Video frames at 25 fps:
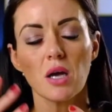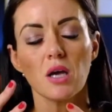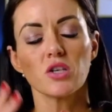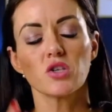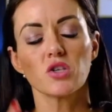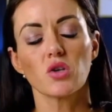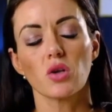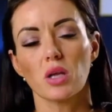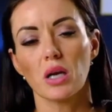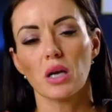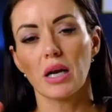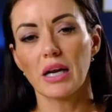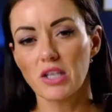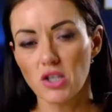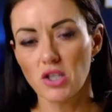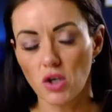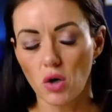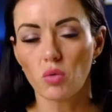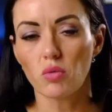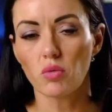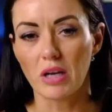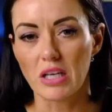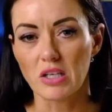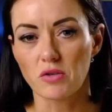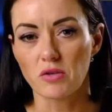so that I
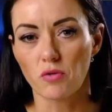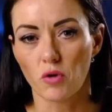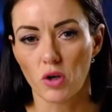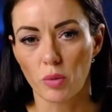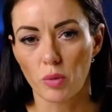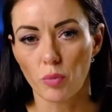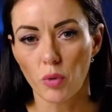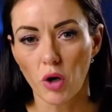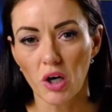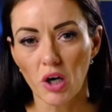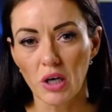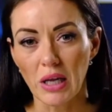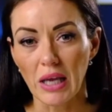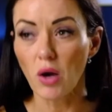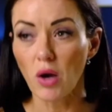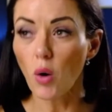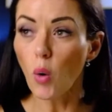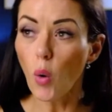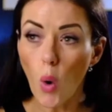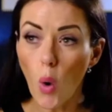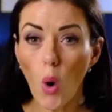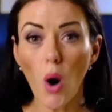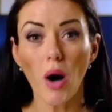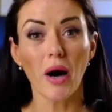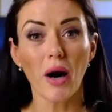don't reach for the brownie.
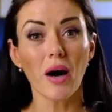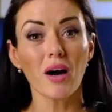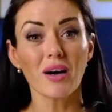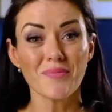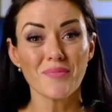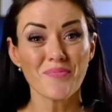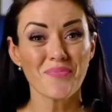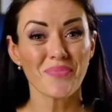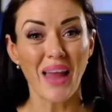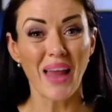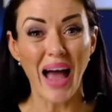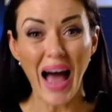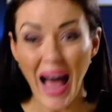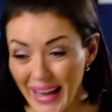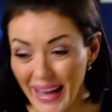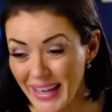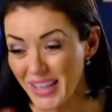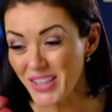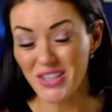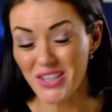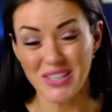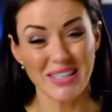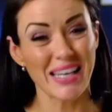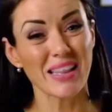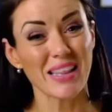Or I
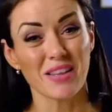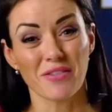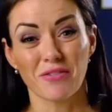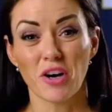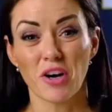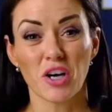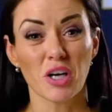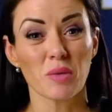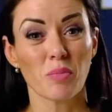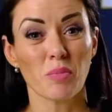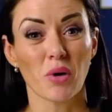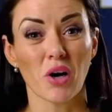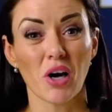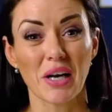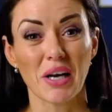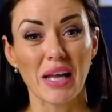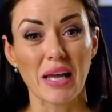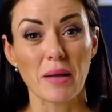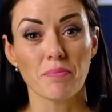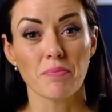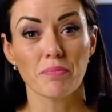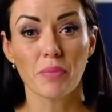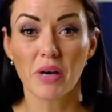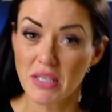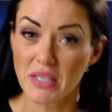can just eat the fucking
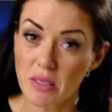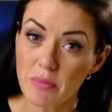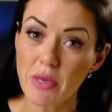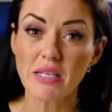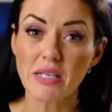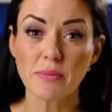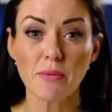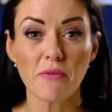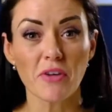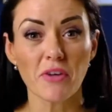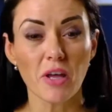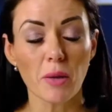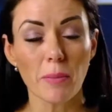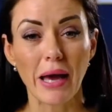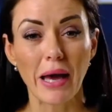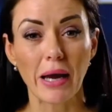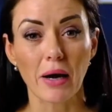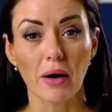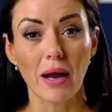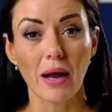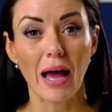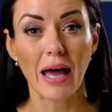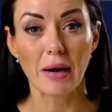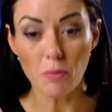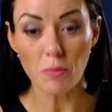brownie because it makes me feel
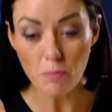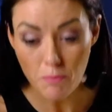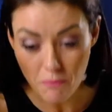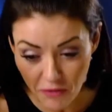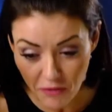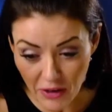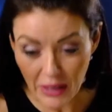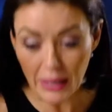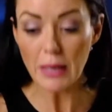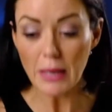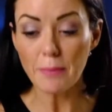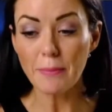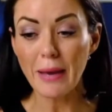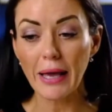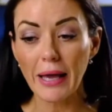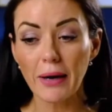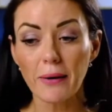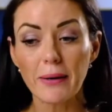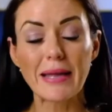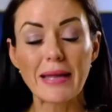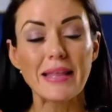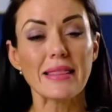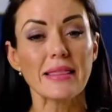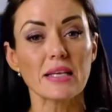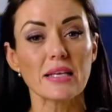better. And feeling better
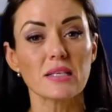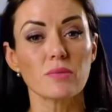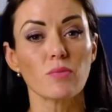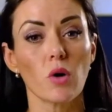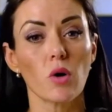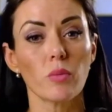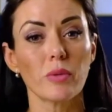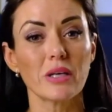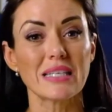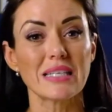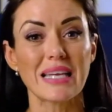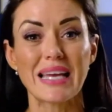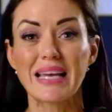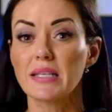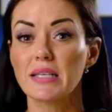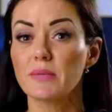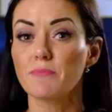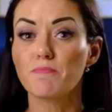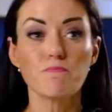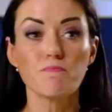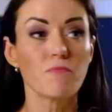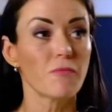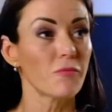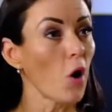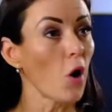in this moment is
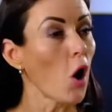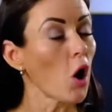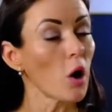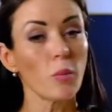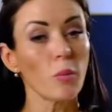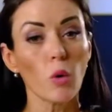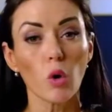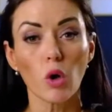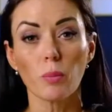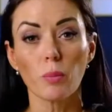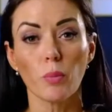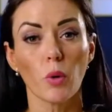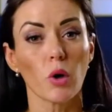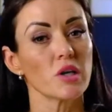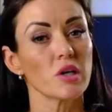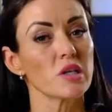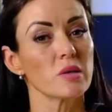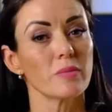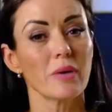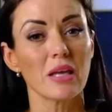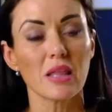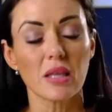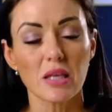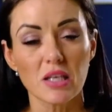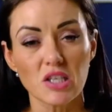far more important to
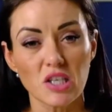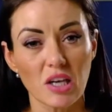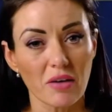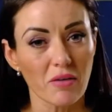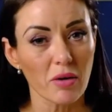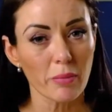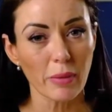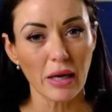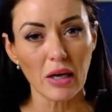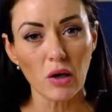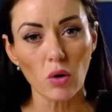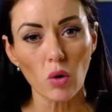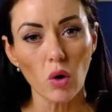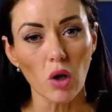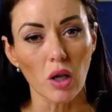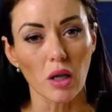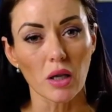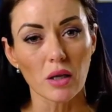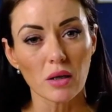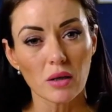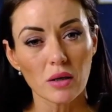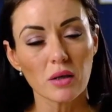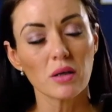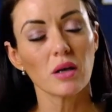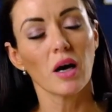me than achieving my
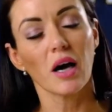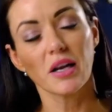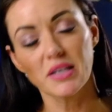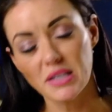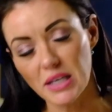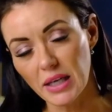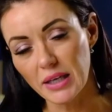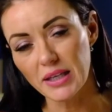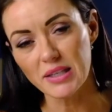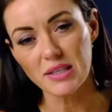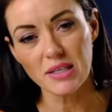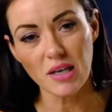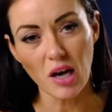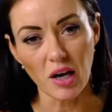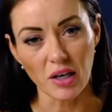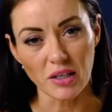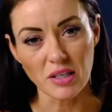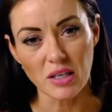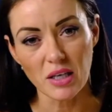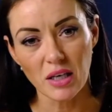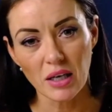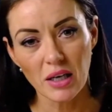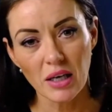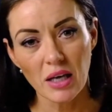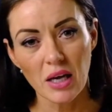goal. Until it's not.
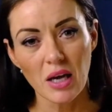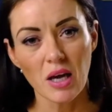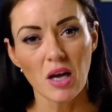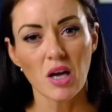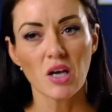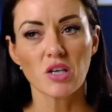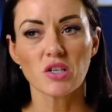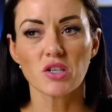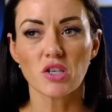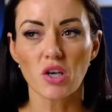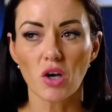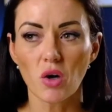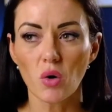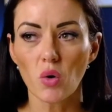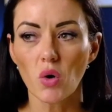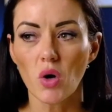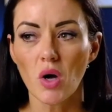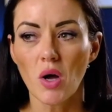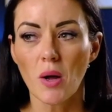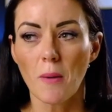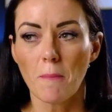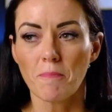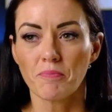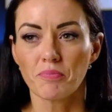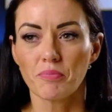
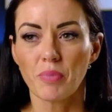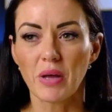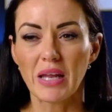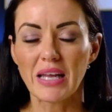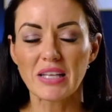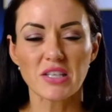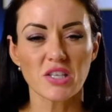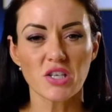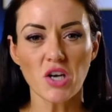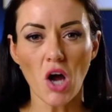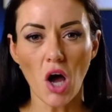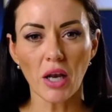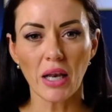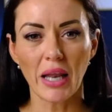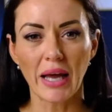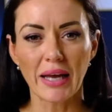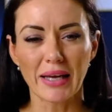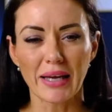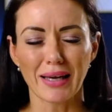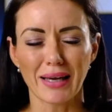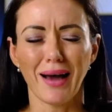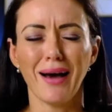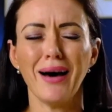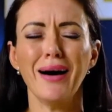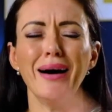So, but it's not
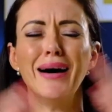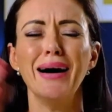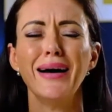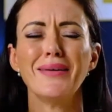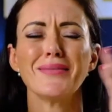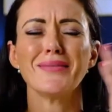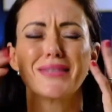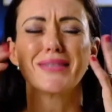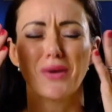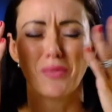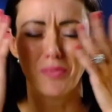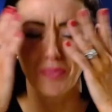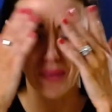like, oh, it's so